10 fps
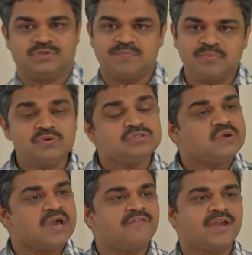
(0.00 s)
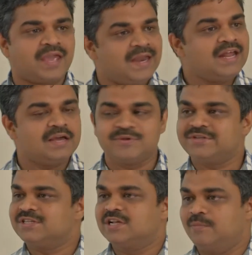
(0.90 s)
Suppose you have a k
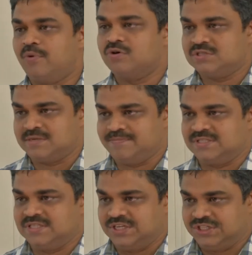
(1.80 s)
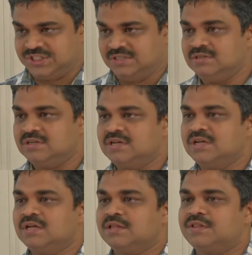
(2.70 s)
dimensional box representation,
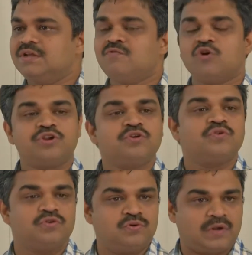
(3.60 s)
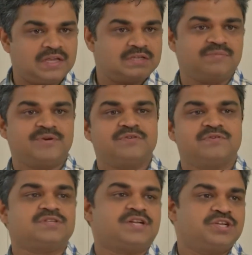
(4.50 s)
then what you could do, like somebody
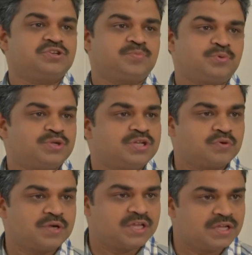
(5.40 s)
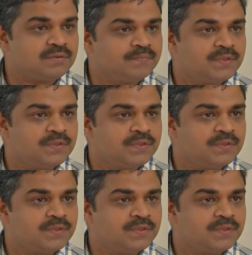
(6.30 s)
was trying to point out here,